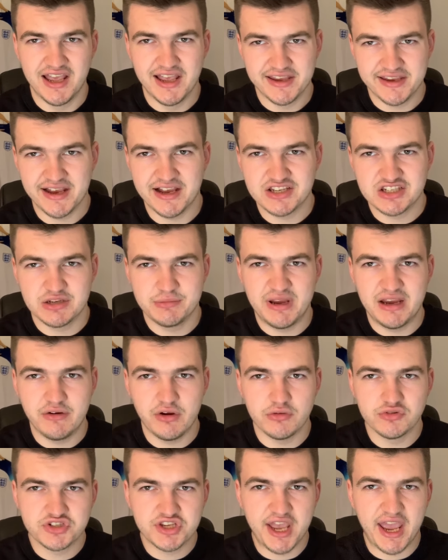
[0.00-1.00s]

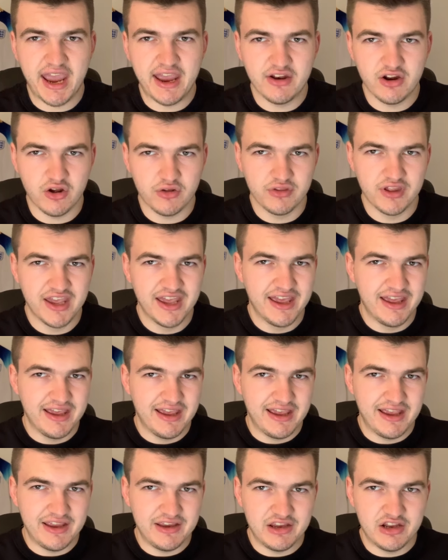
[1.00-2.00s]
Casemiro's getting on,
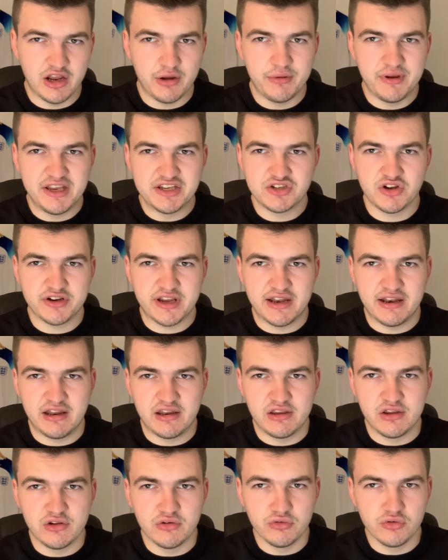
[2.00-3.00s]
he's not getting
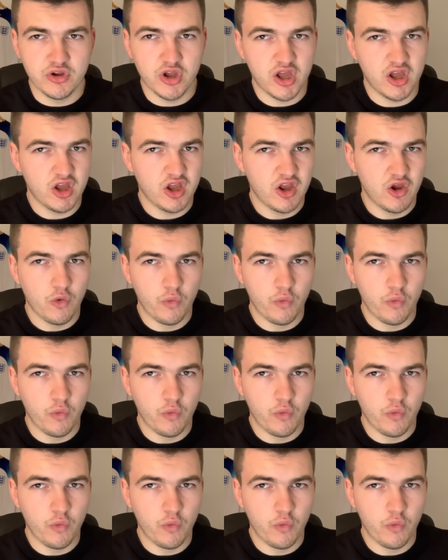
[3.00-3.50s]
any younger,